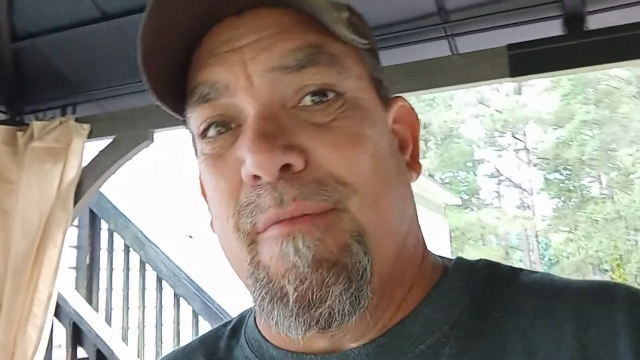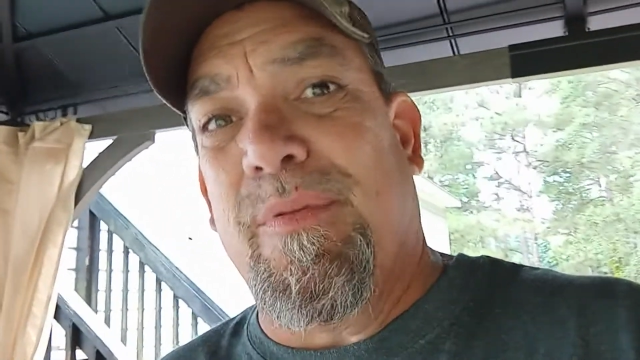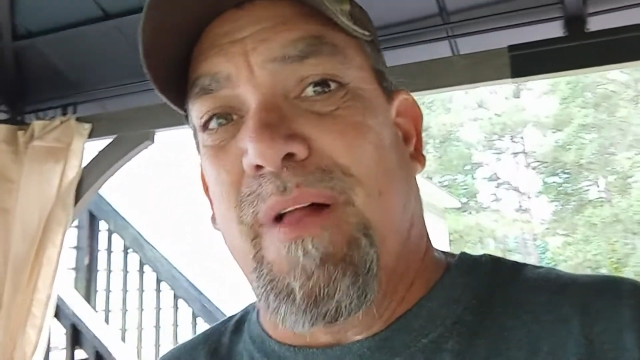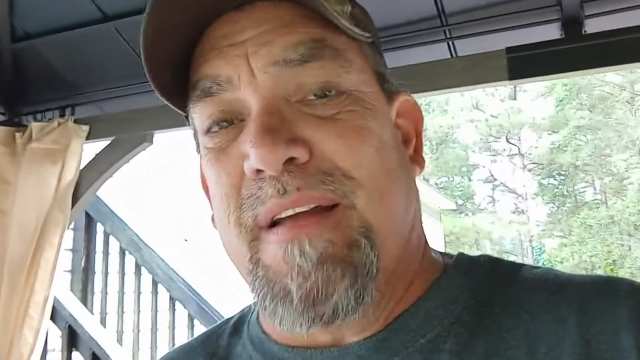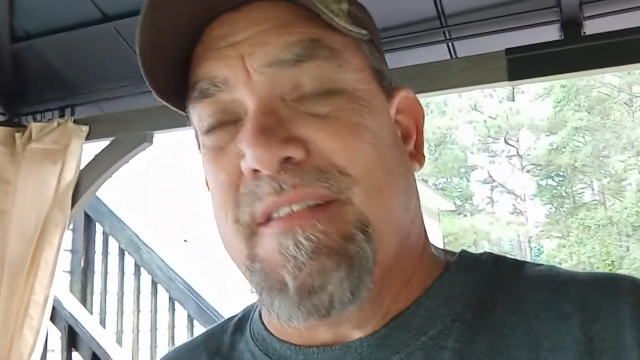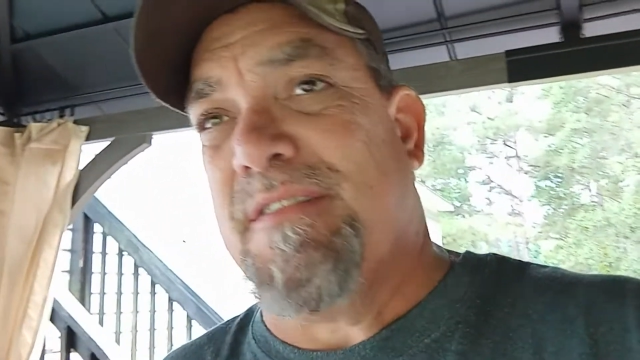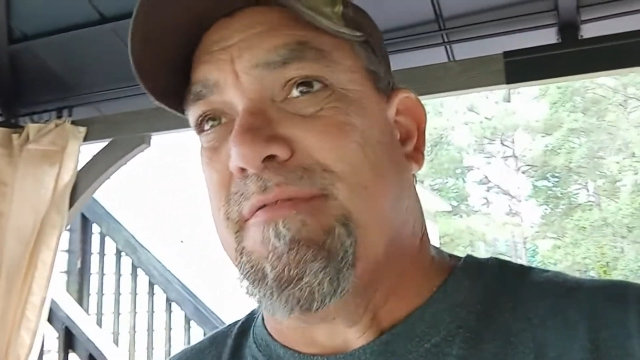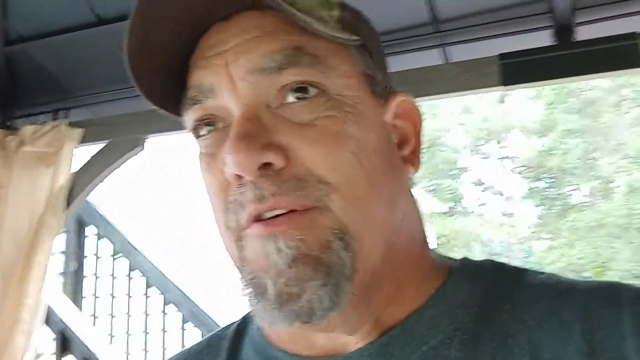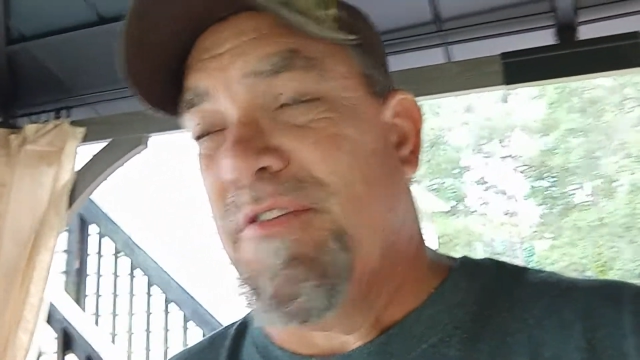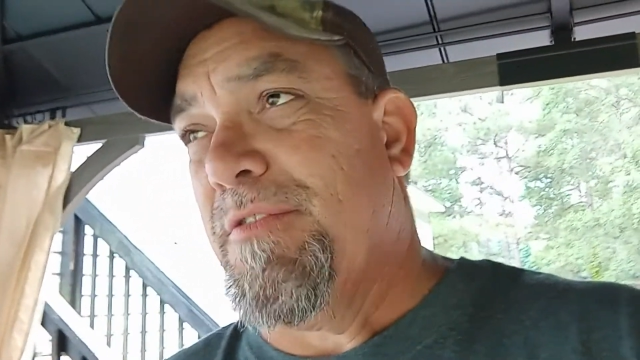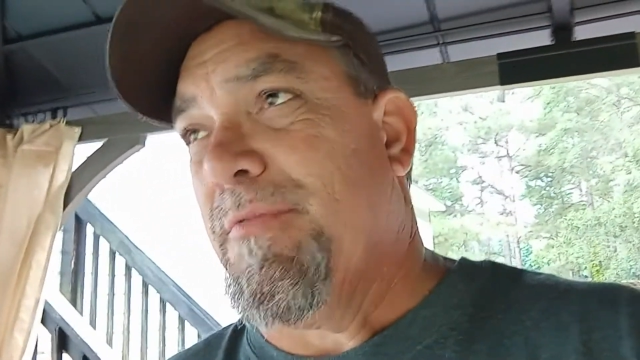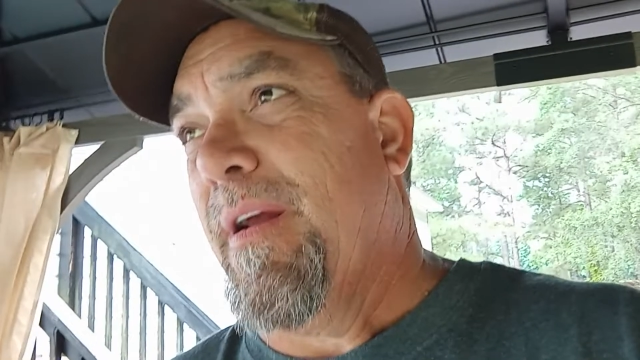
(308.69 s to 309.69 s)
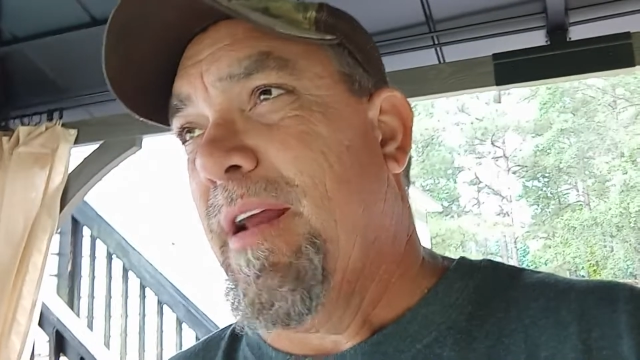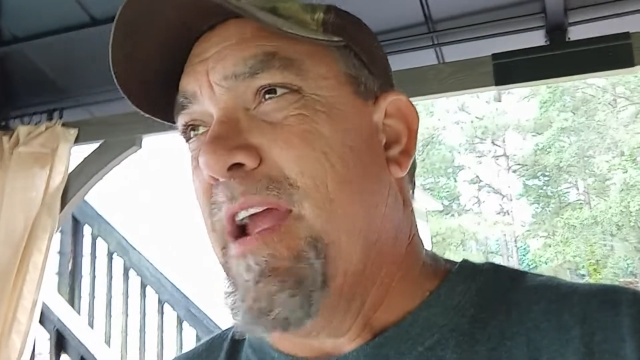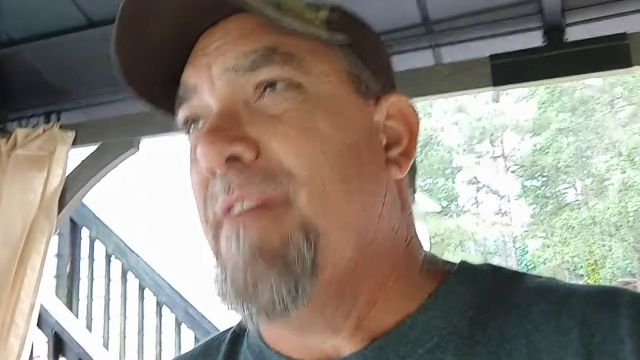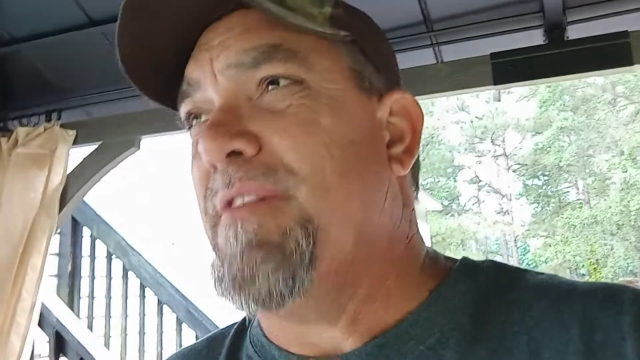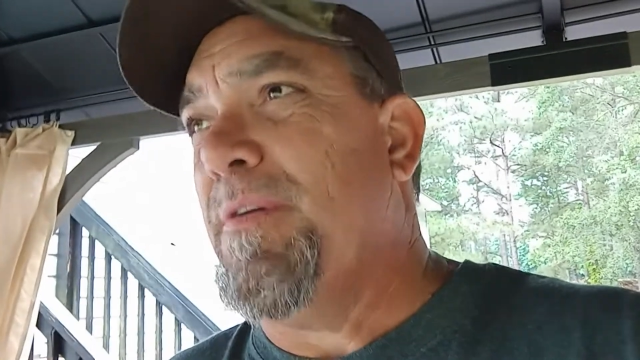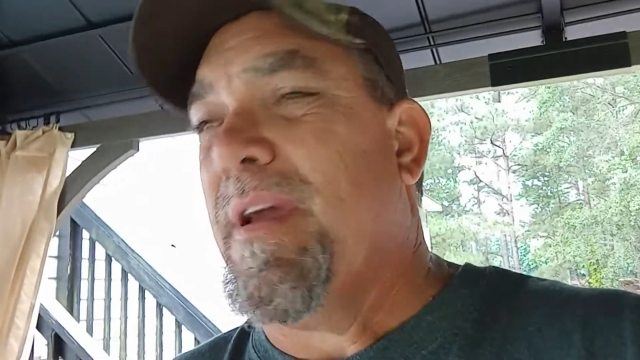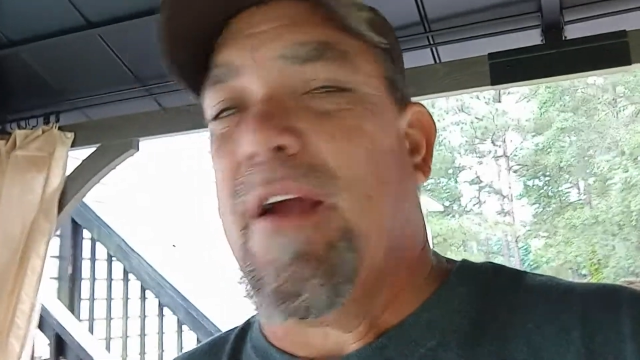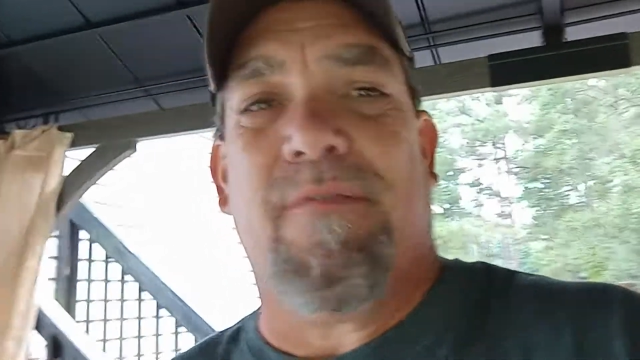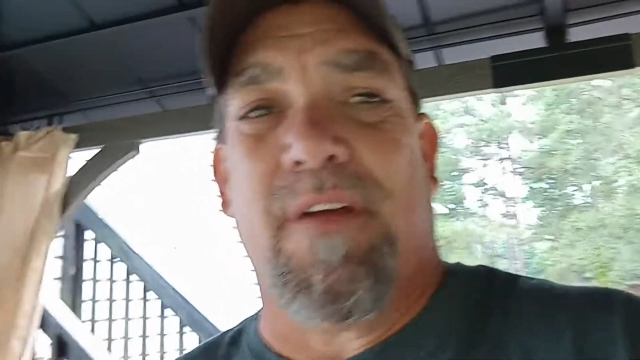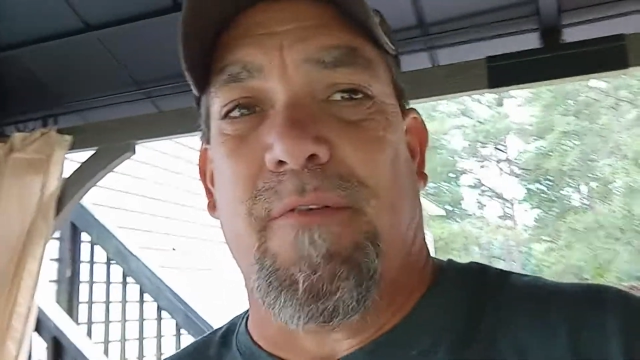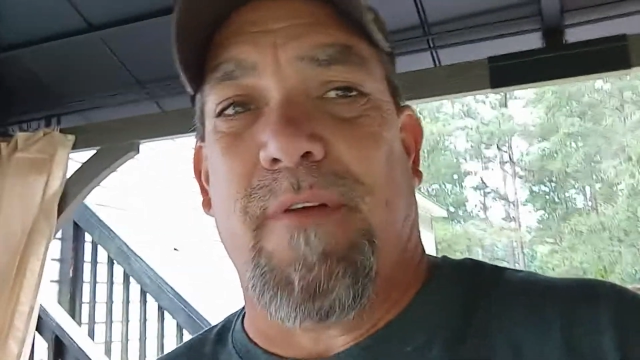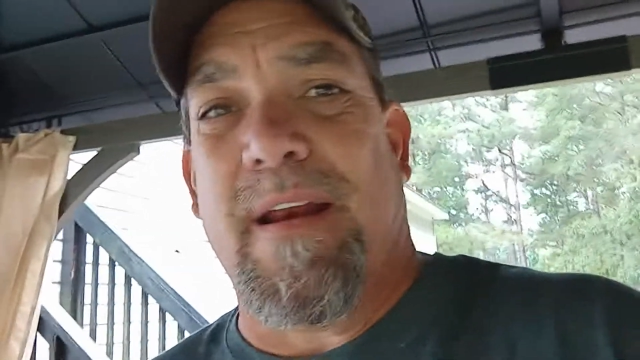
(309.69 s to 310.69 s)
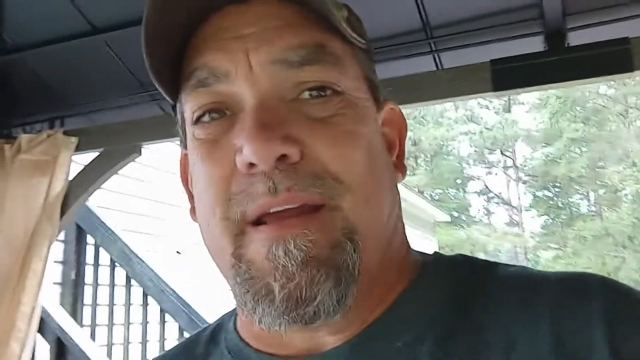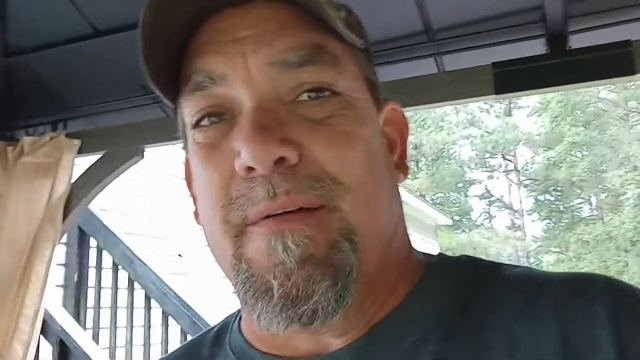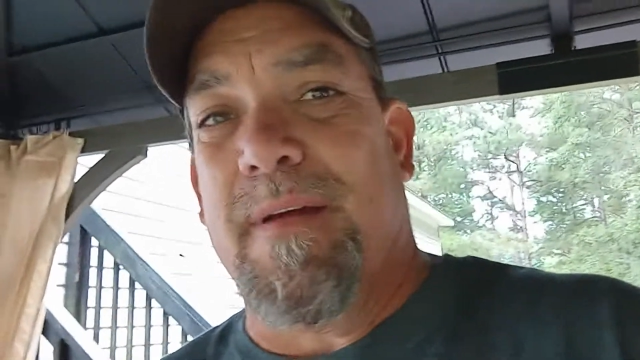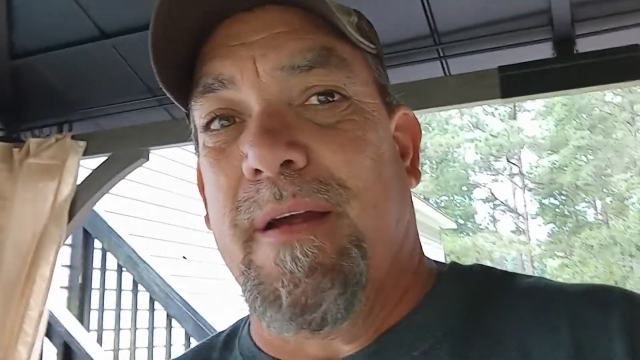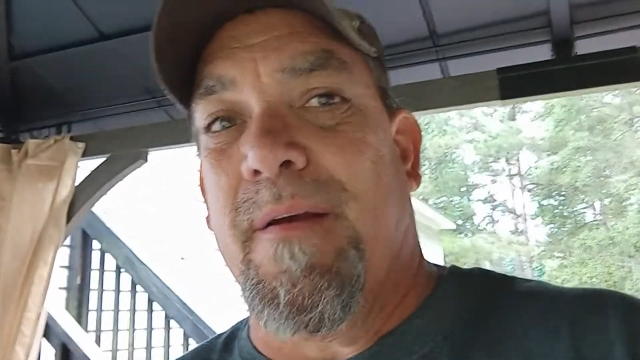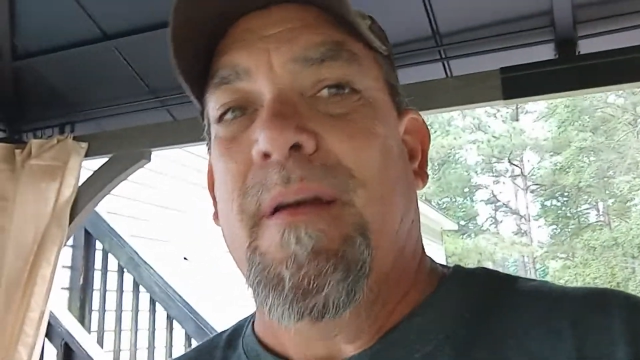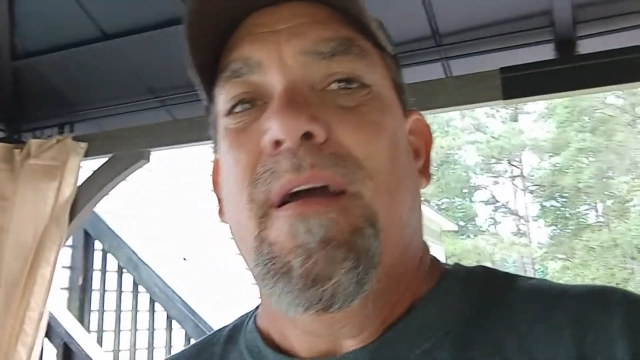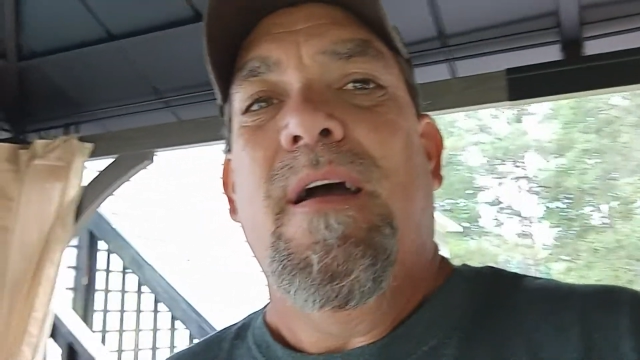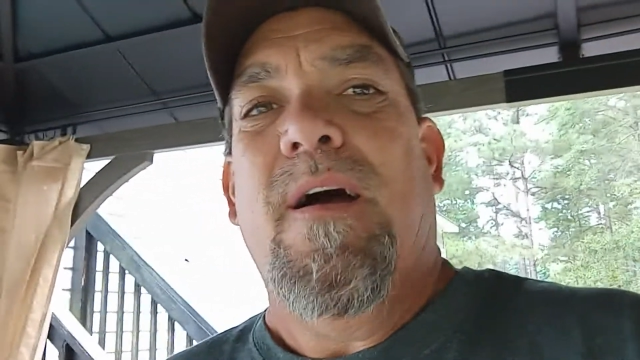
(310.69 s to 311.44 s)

in place as far as your radio, if you care for your radio gear.